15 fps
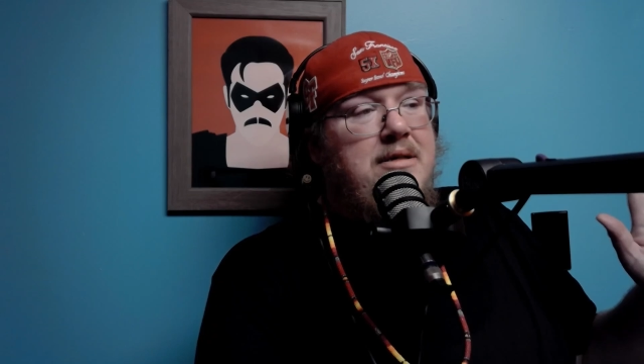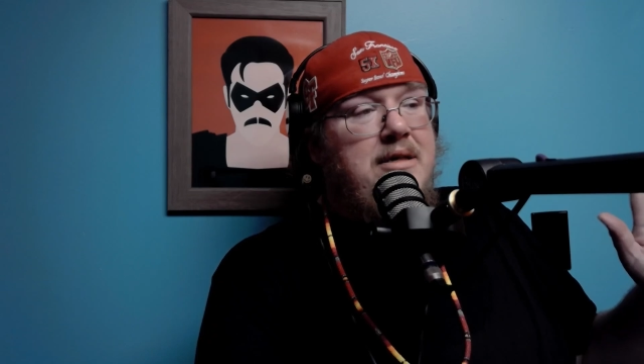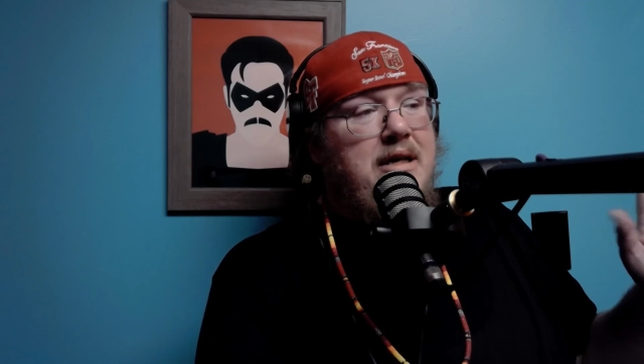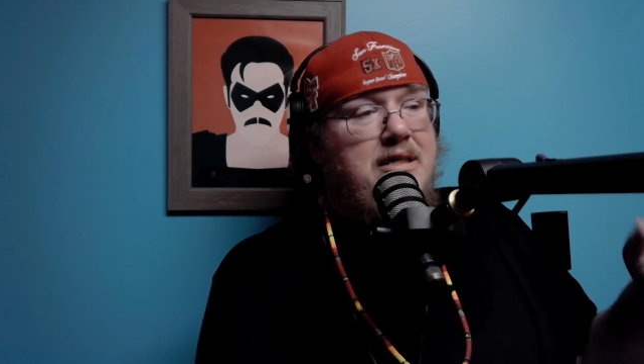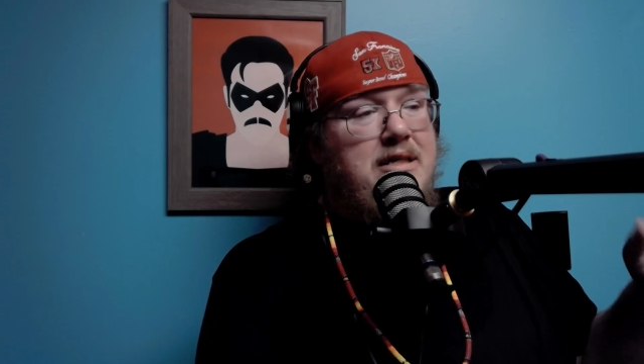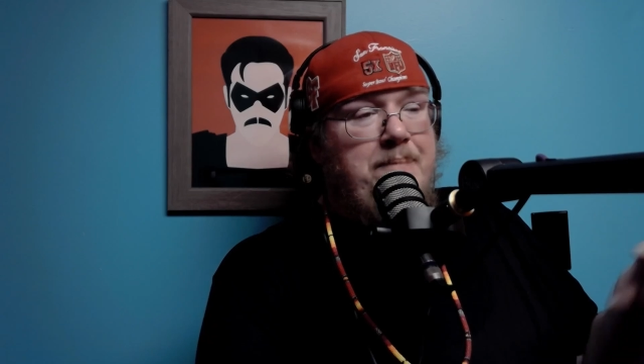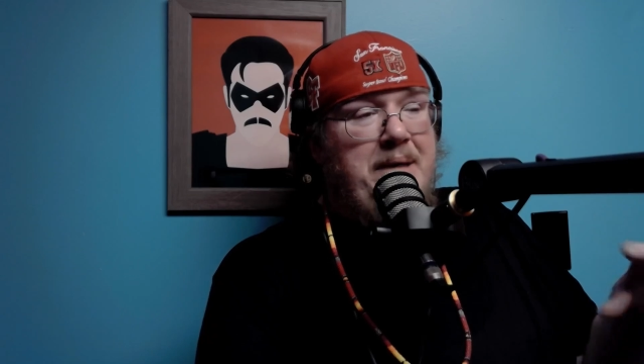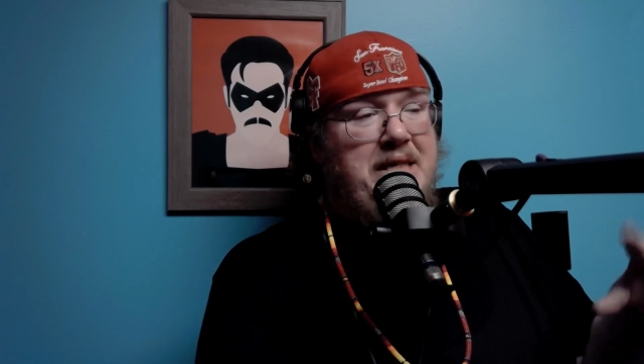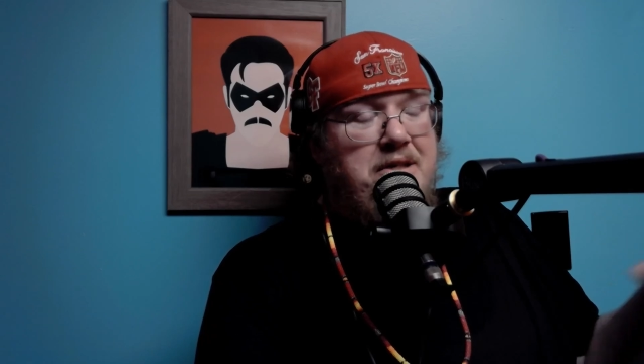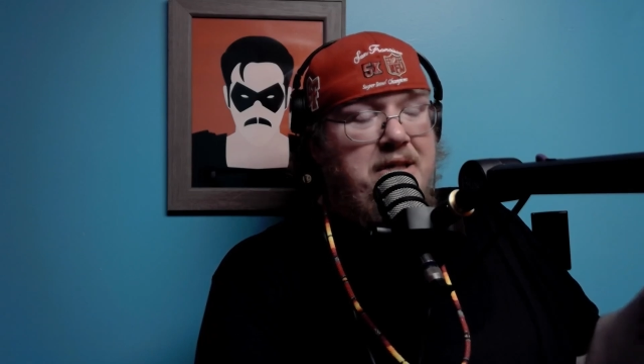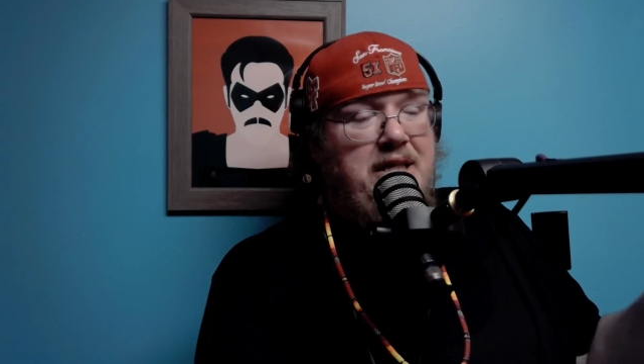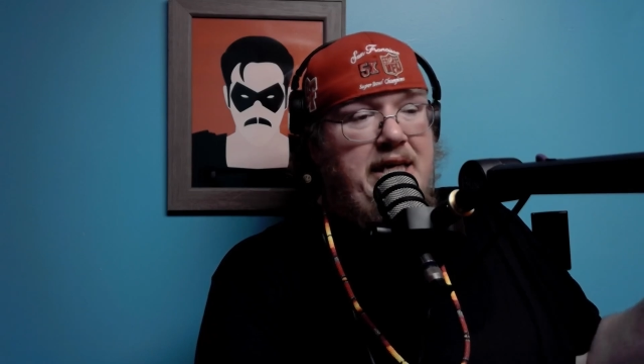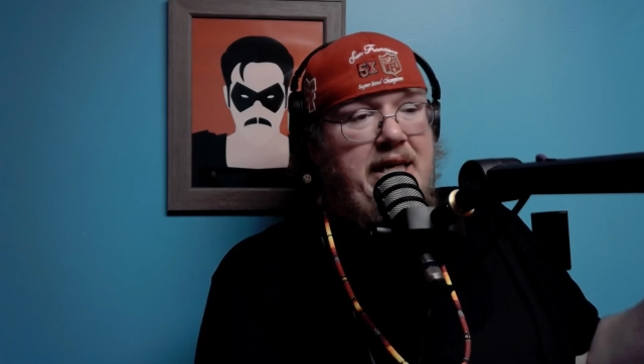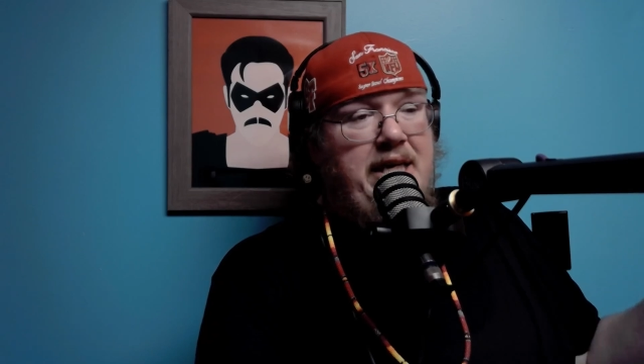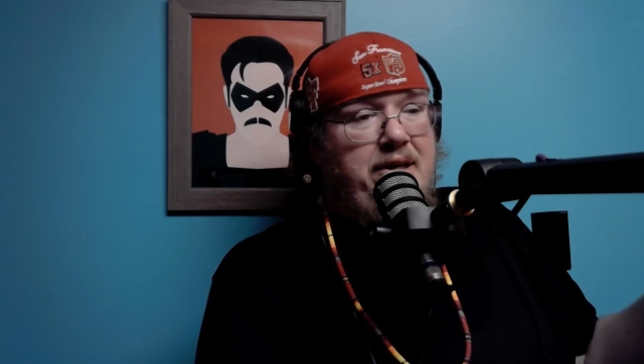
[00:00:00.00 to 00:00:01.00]

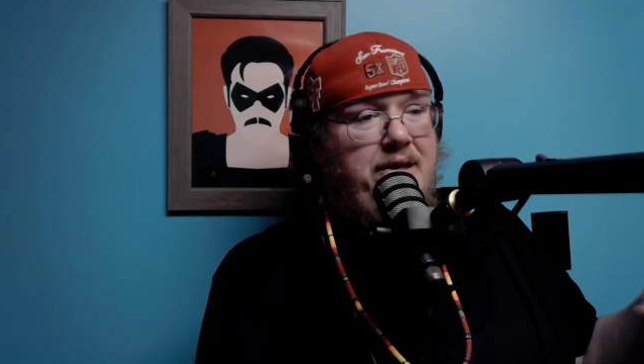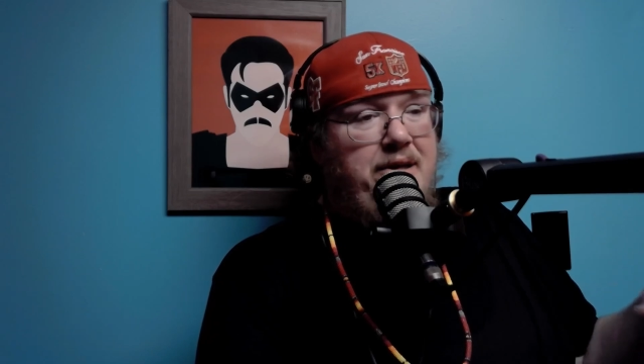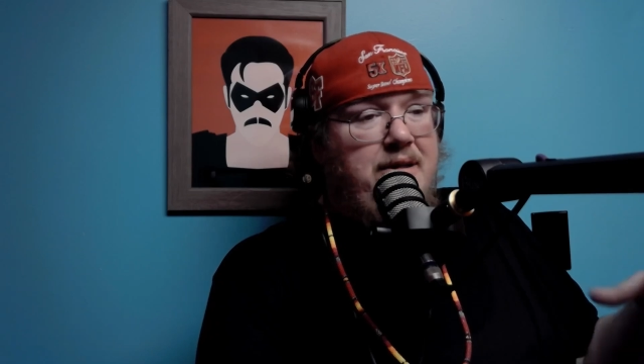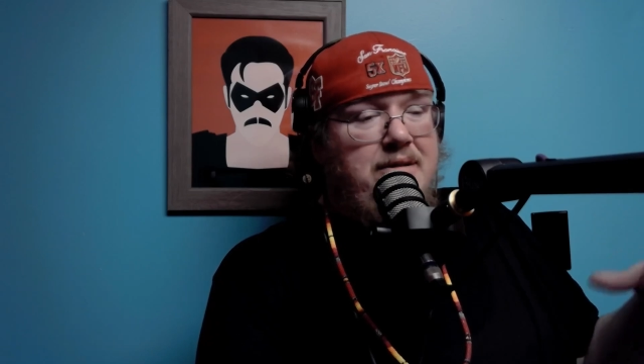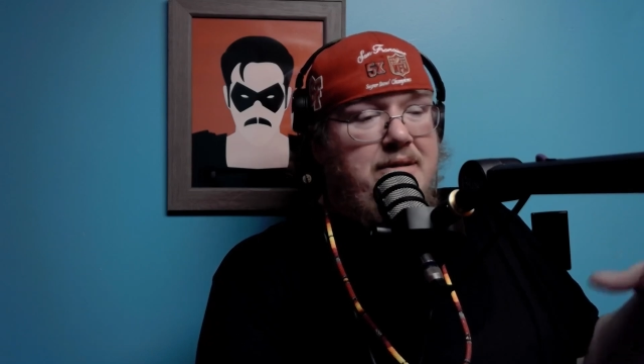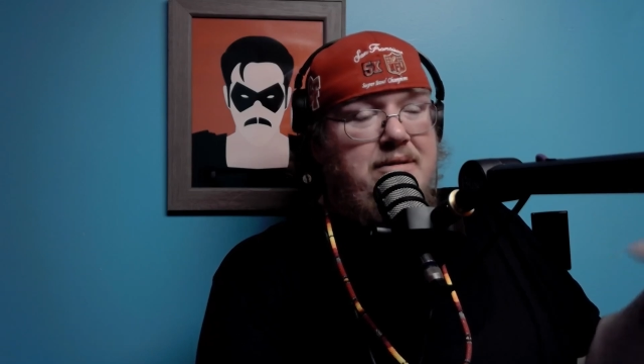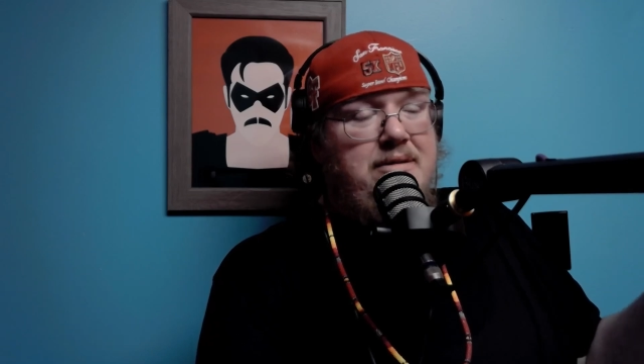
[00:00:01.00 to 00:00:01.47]
especially here,